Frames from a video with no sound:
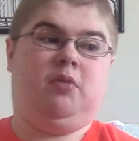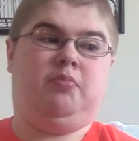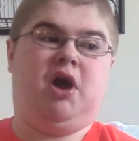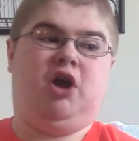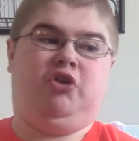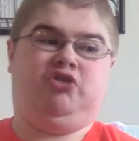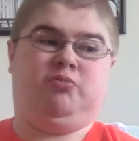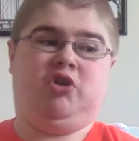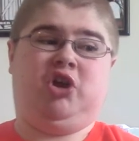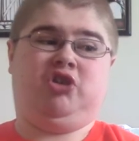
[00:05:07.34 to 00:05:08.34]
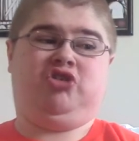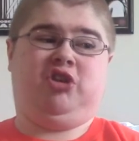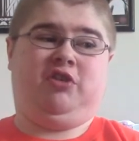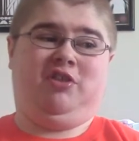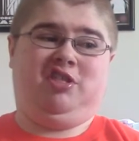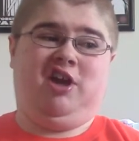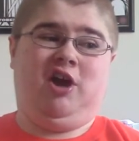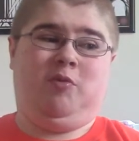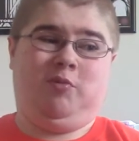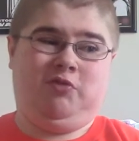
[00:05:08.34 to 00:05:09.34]
polished production on this
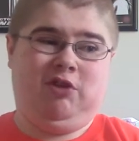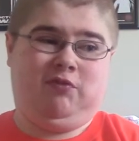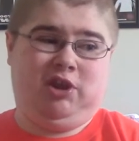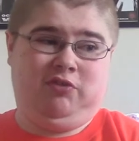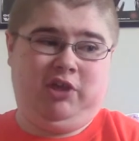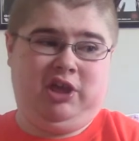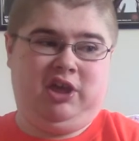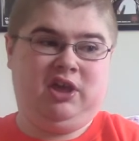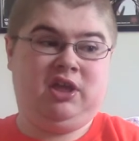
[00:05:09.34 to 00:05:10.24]
album definitely